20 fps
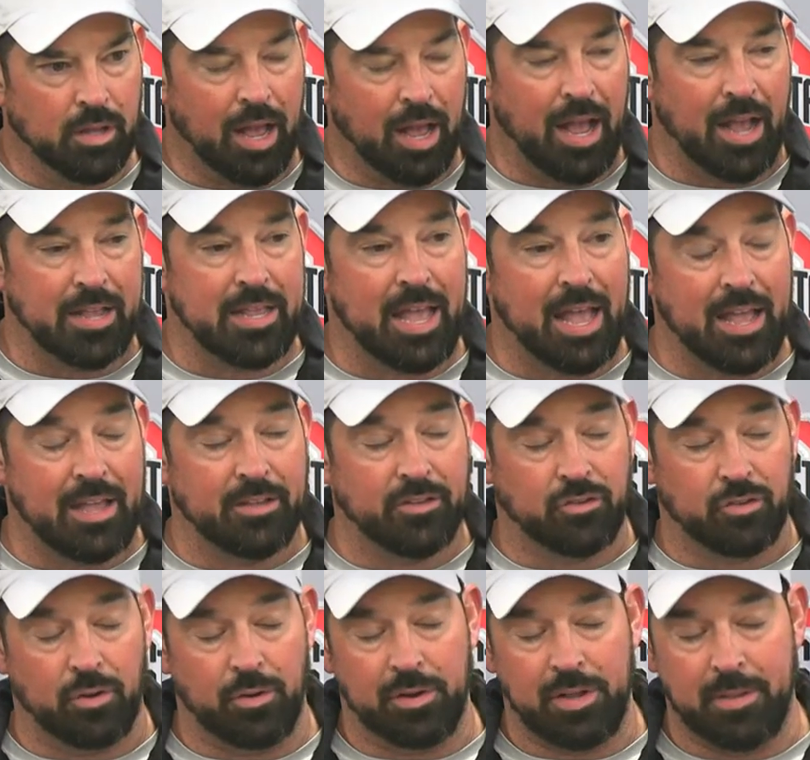Yeah.
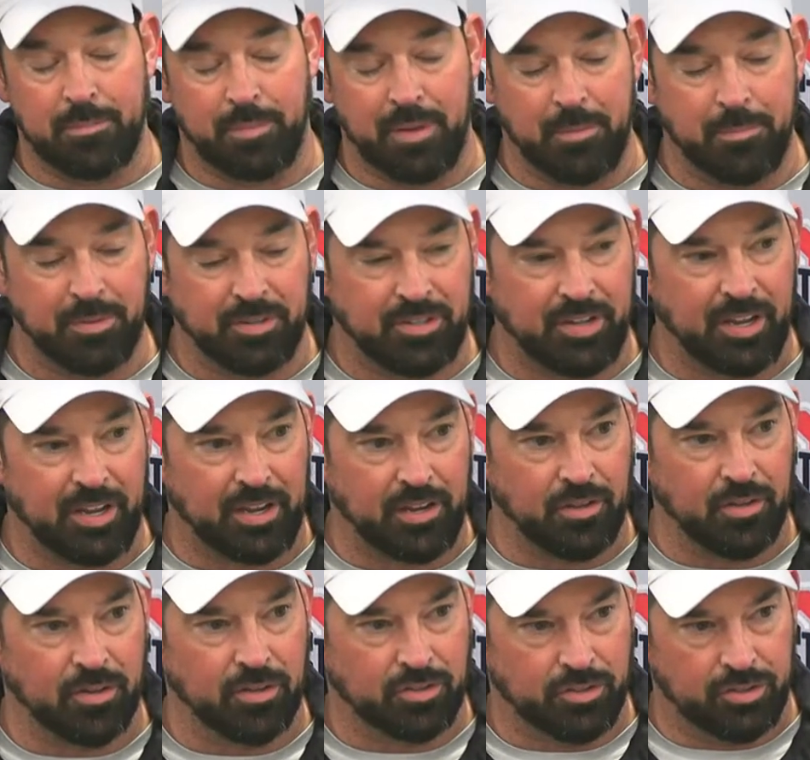So in
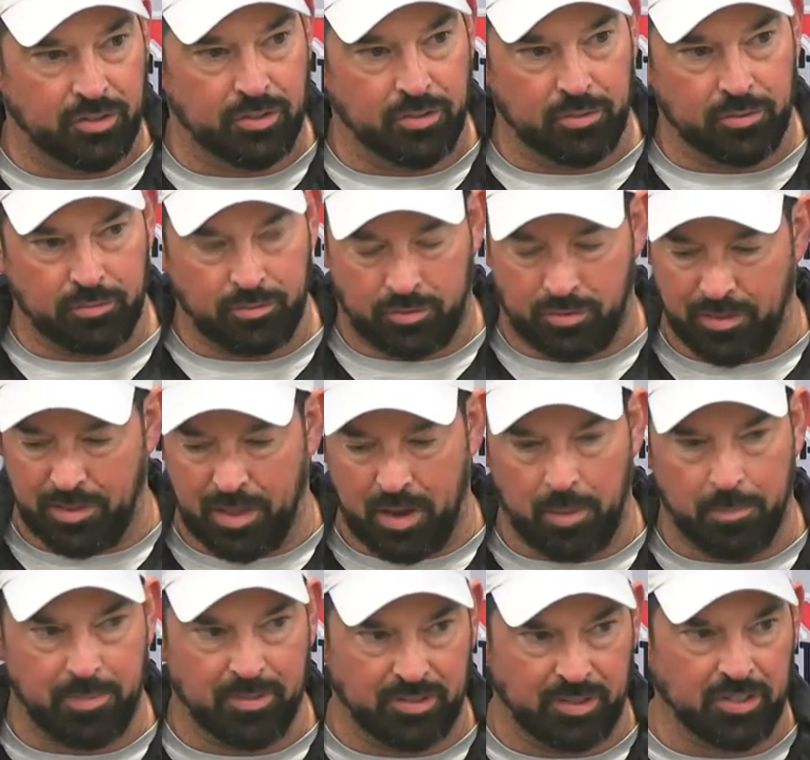particular to their
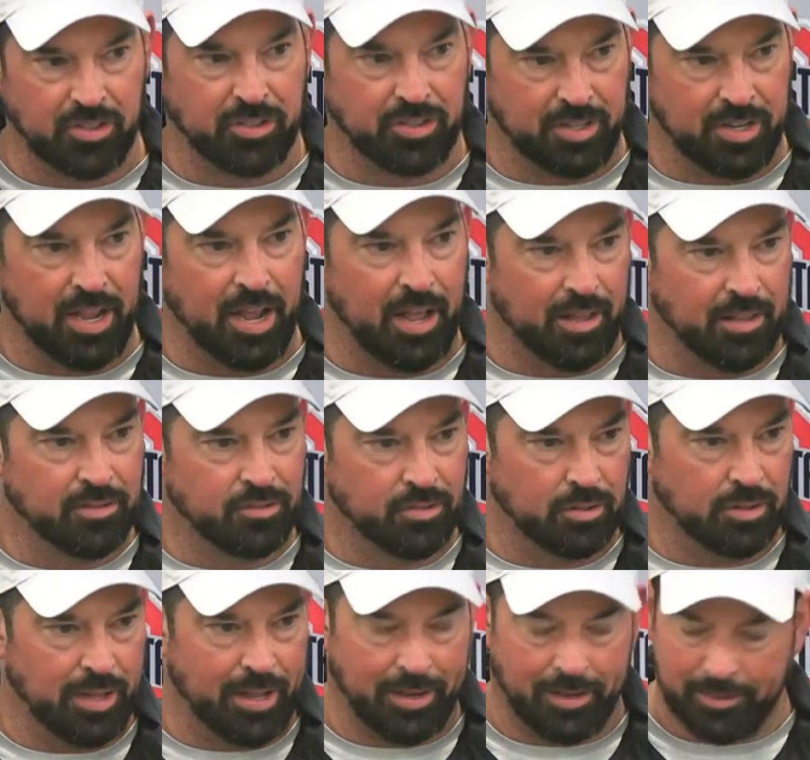position, yeah.
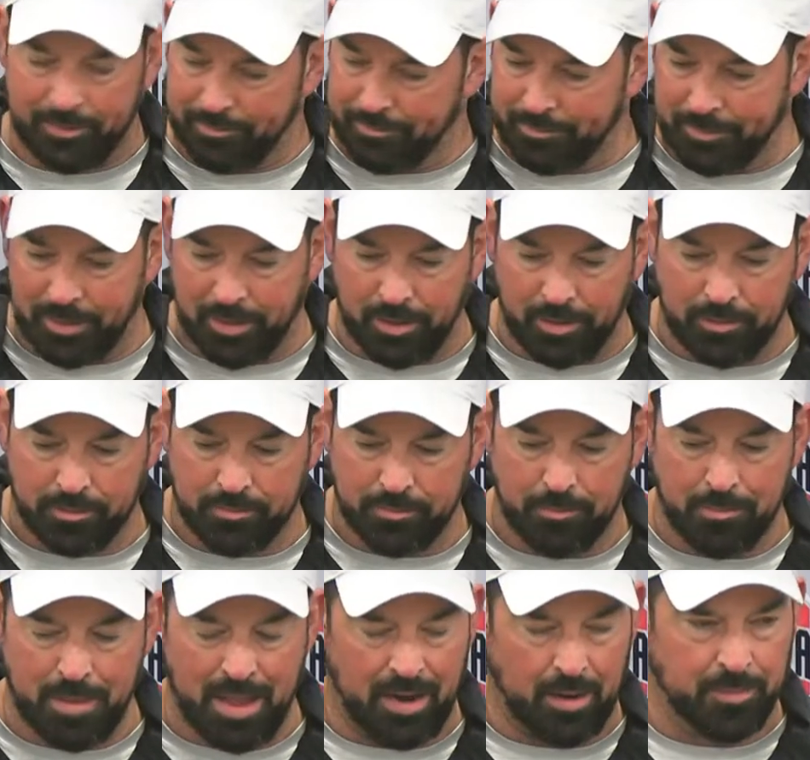So like, you know,
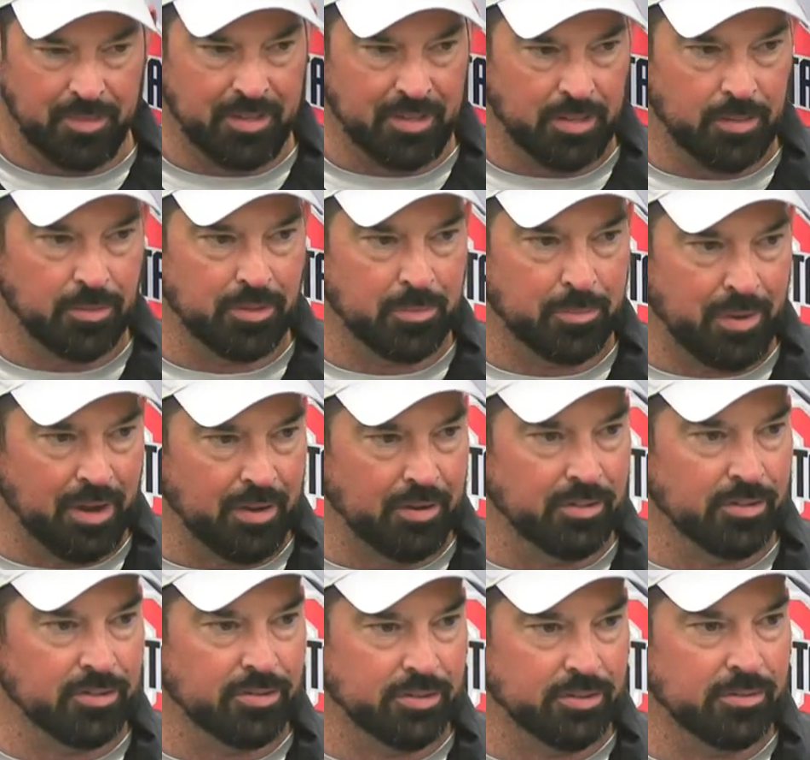Matt will be dealing with the
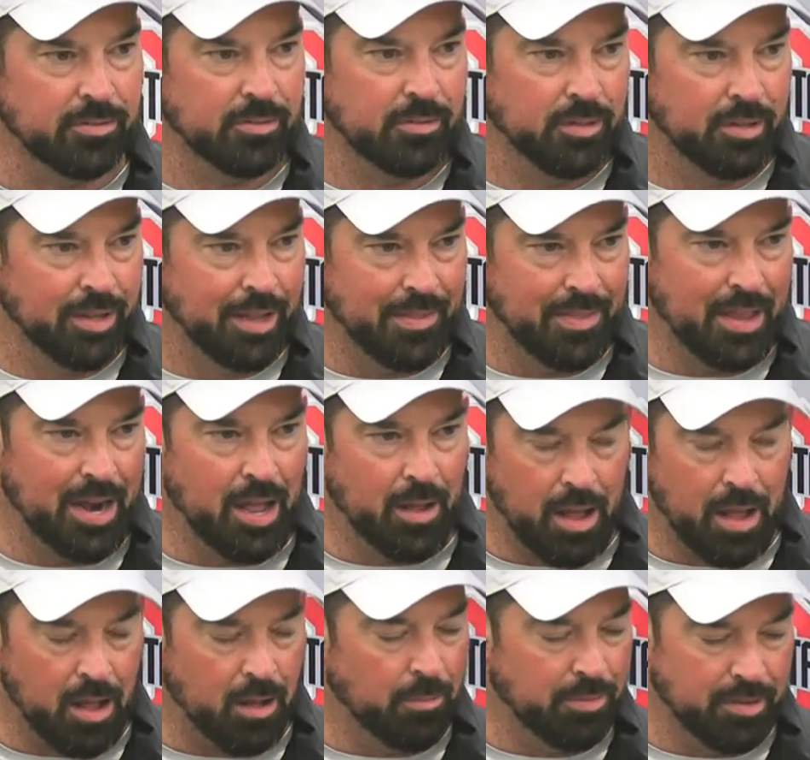punters, and then
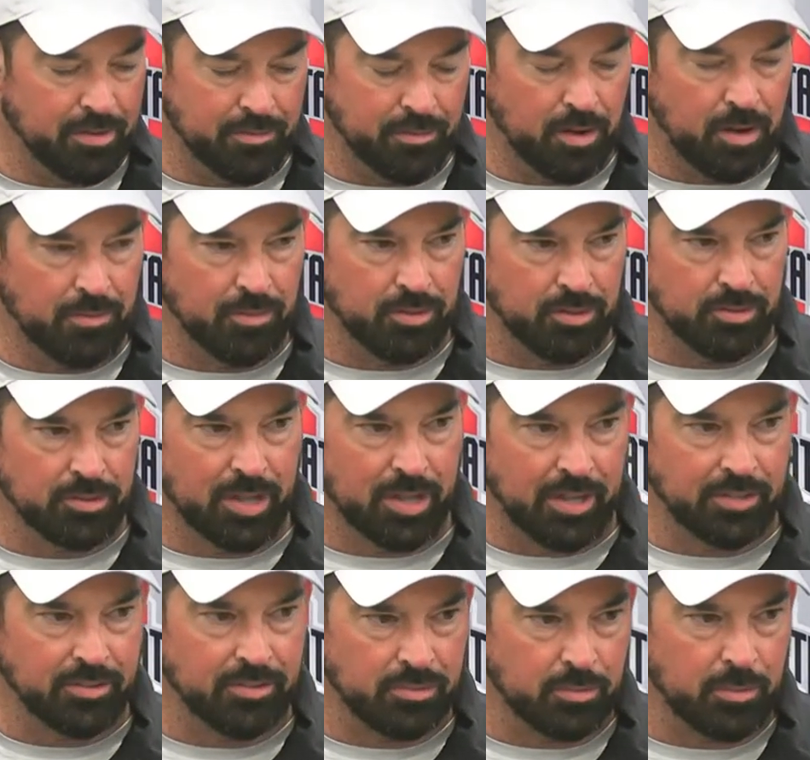I'll be involved with those
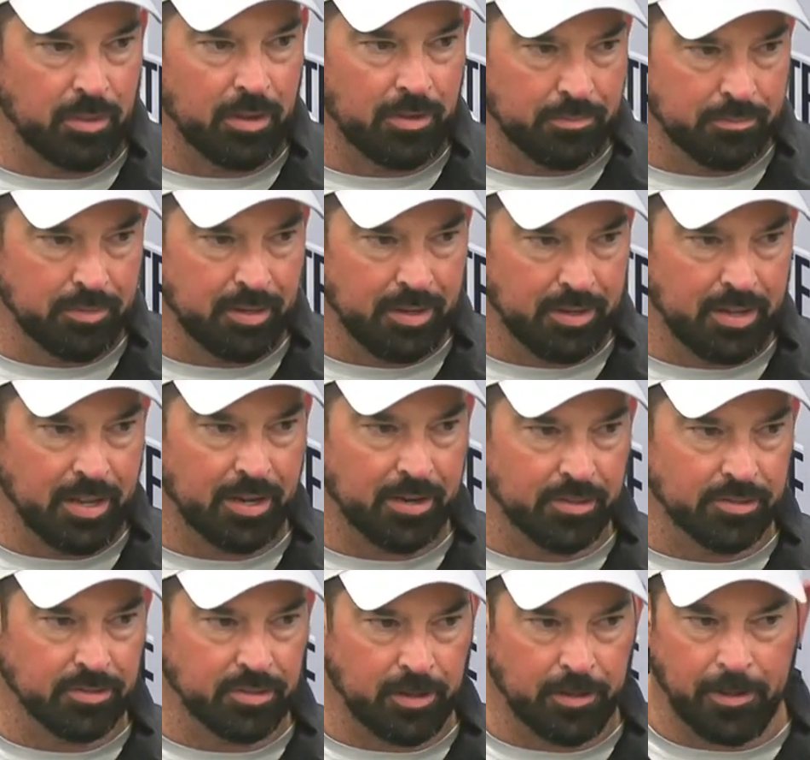guys as well, yeah,
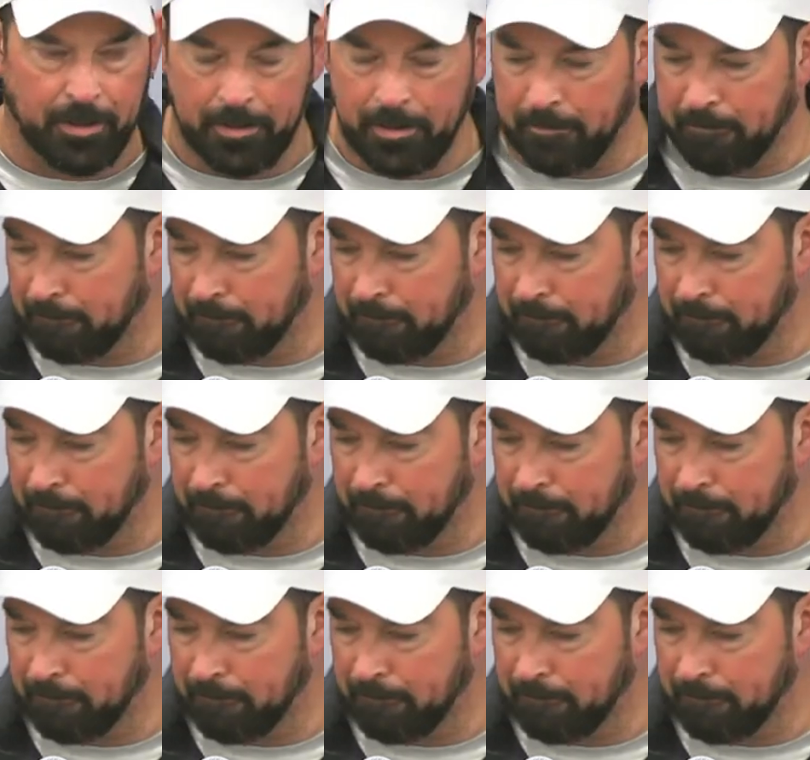kickers and all that. Yep.